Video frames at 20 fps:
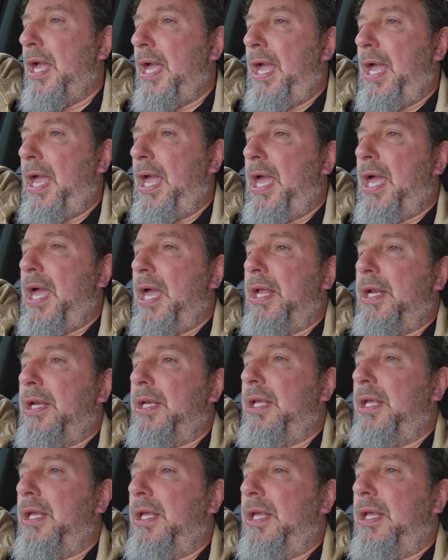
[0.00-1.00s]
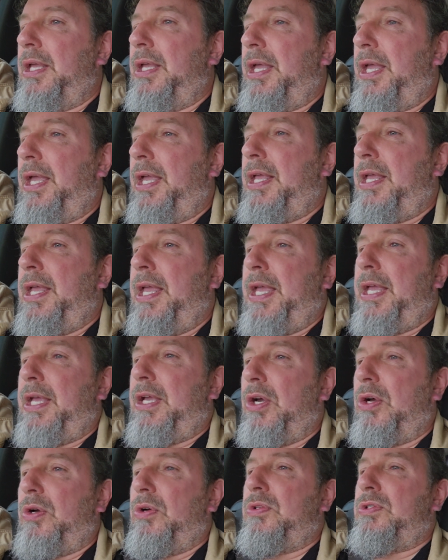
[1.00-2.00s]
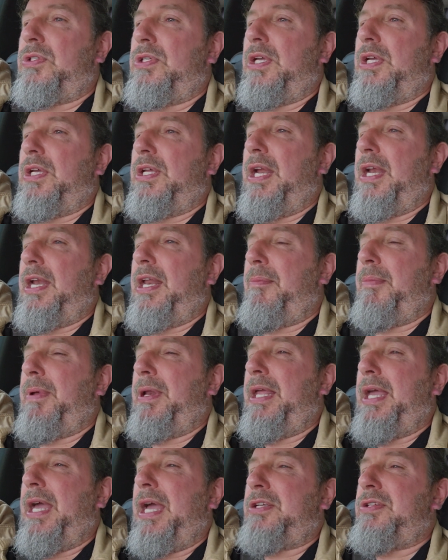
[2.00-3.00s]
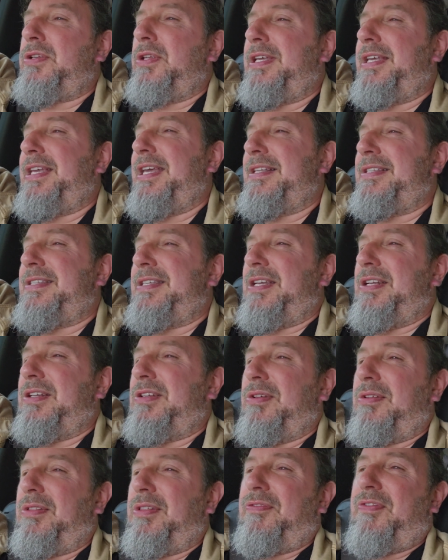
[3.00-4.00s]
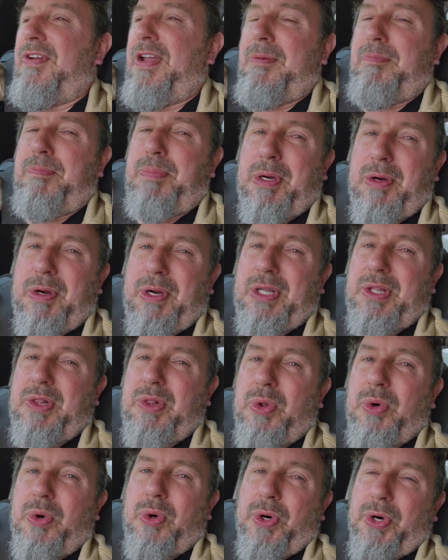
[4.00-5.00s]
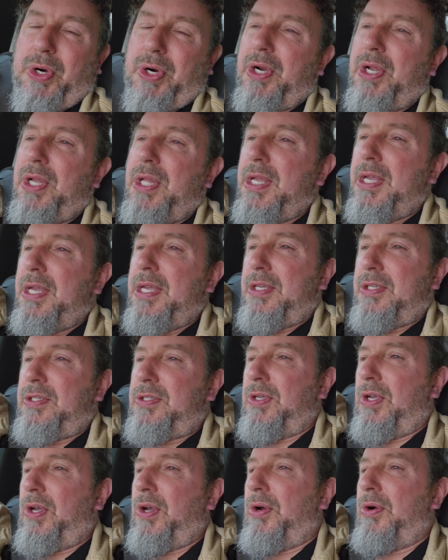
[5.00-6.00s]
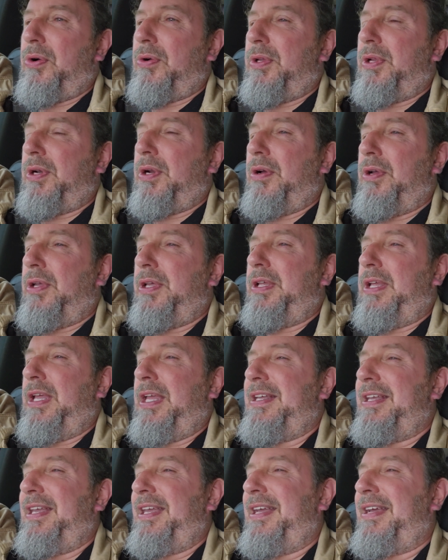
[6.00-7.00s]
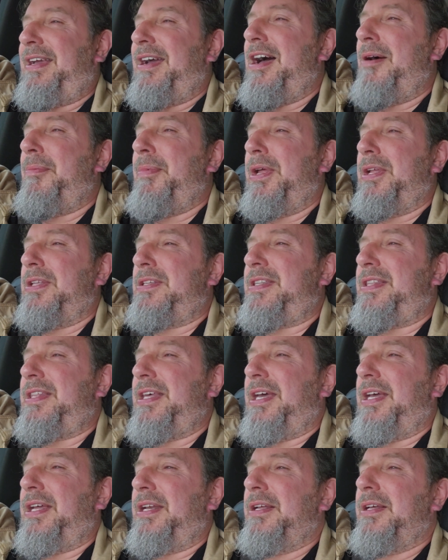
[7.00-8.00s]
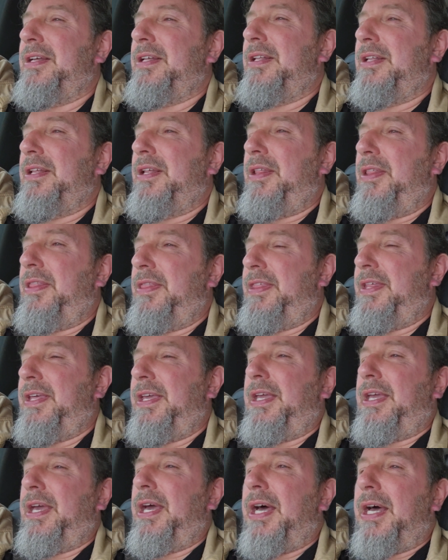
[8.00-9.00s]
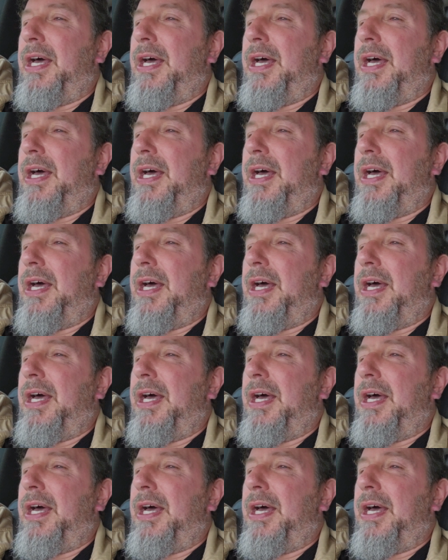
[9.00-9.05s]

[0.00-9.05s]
And he goes in, and he actually gets into the vampiric lore. So, he comments that the